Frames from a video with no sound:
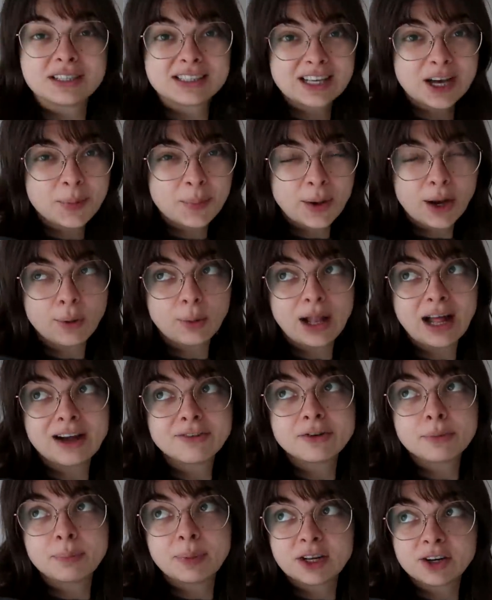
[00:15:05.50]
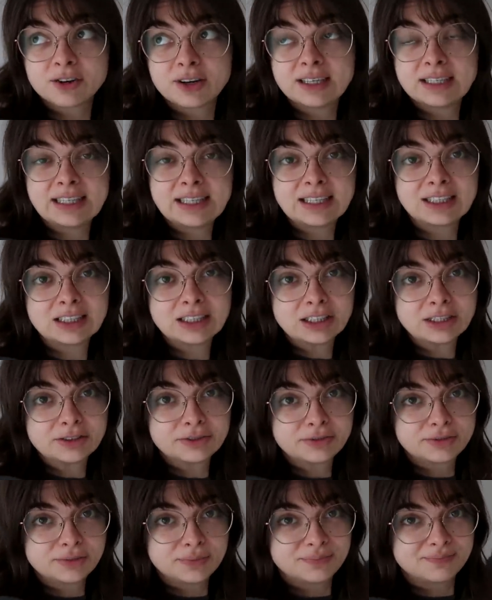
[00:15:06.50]
is up I will have a better idea
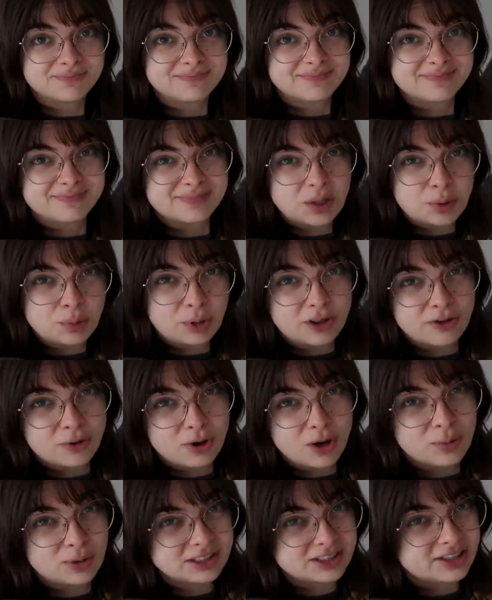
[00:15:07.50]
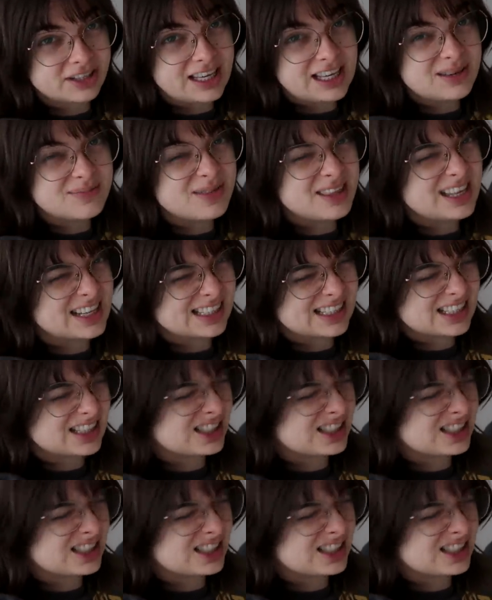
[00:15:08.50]
of whether we want to keep this